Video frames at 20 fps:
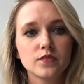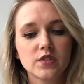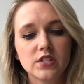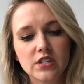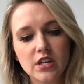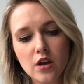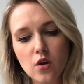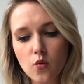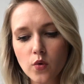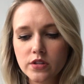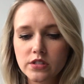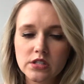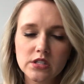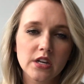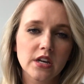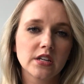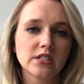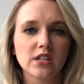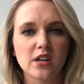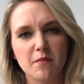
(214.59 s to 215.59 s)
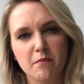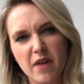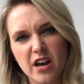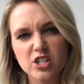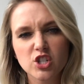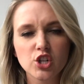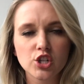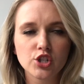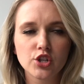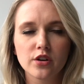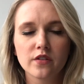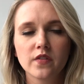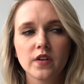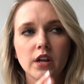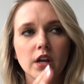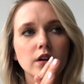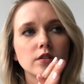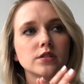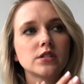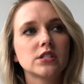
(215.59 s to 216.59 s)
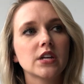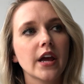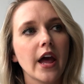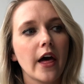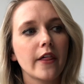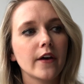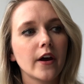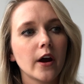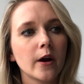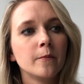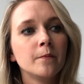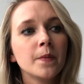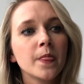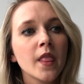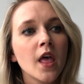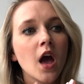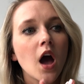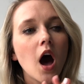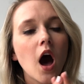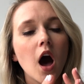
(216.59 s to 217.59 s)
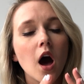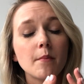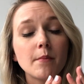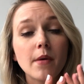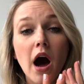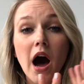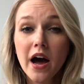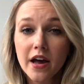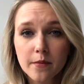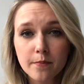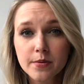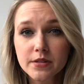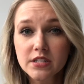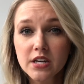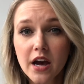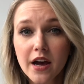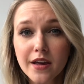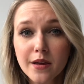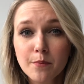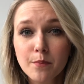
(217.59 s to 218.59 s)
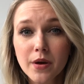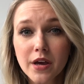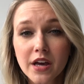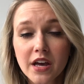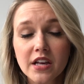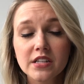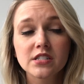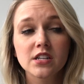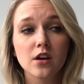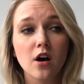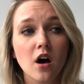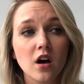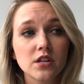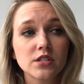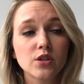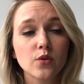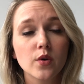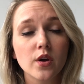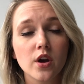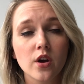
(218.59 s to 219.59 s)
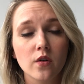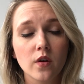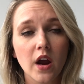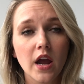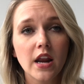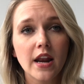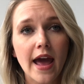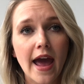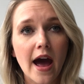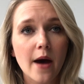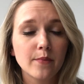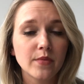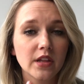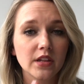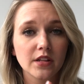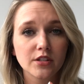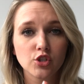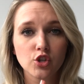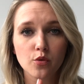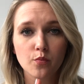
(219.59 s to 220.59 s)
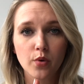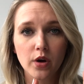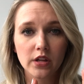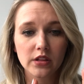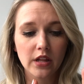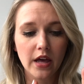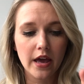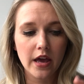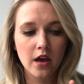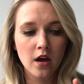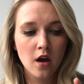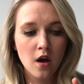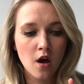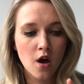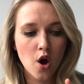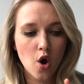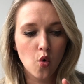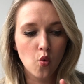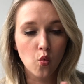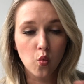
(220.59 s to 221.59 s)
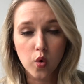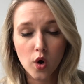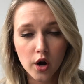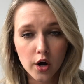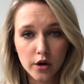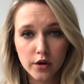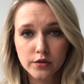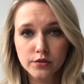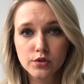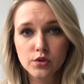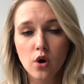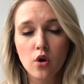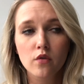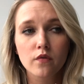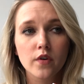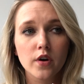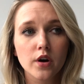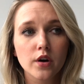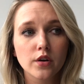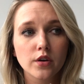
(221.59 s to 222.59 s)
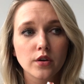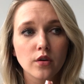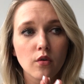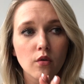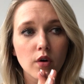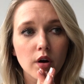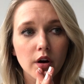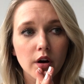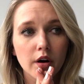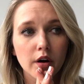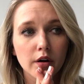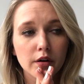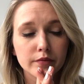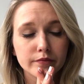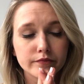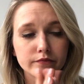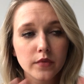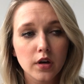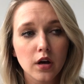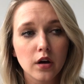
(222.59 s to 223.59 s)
sequences and it meshes your videos together. Hype Type is also a great app that lets you put words over your